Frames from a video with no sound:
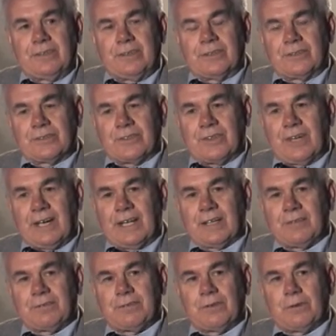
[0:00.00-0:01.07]
there's a lot
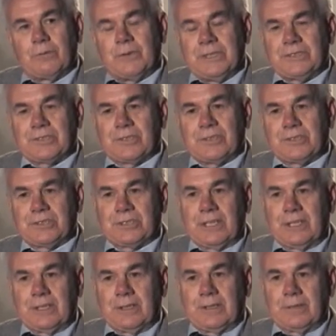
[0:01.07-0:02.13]
of research
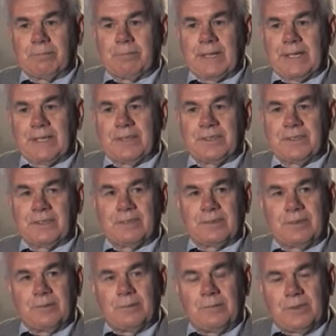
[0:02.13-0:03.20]
done by other
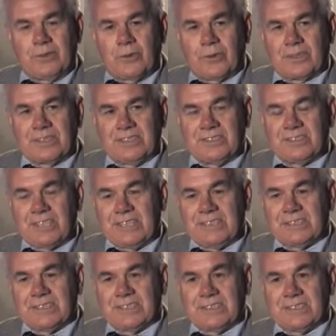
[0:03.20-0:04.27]

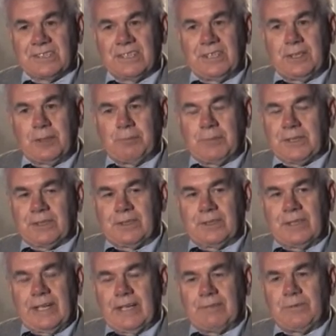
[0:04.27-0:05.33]
organizations, but
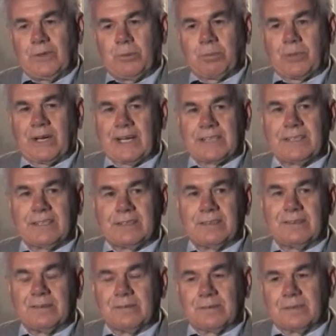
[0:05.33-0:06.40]
they have no
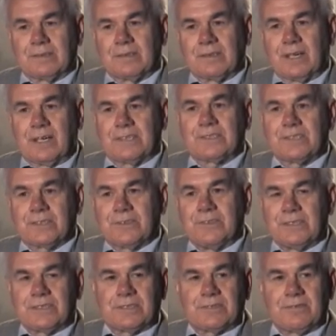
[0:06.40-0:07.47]
practical
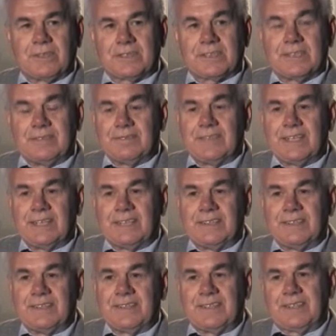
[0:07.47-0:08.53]
consequence of what they've
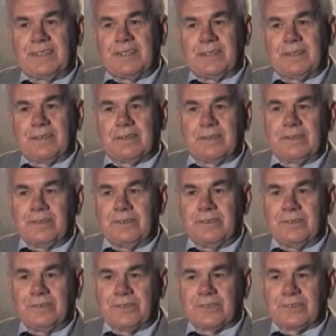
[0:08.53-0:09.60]
done. And
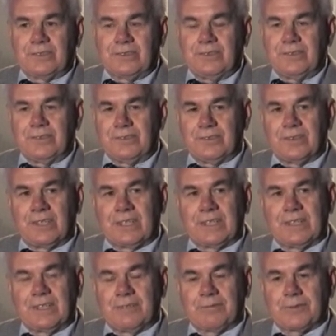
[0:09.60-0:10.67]
you look
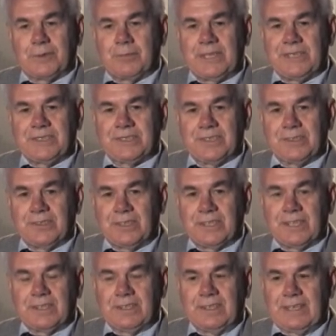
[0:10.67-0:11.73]
at information, you
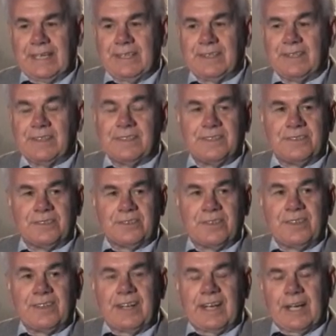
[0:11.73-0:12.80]
get data and
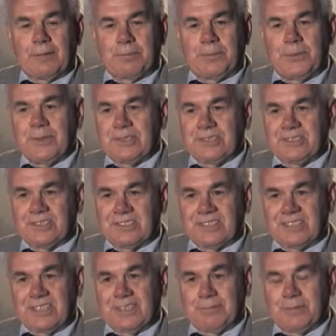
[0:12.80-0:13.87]
outputs and
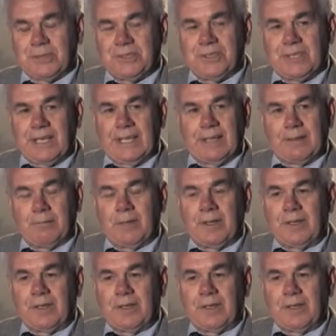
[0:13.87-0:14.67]
stuff, but you can't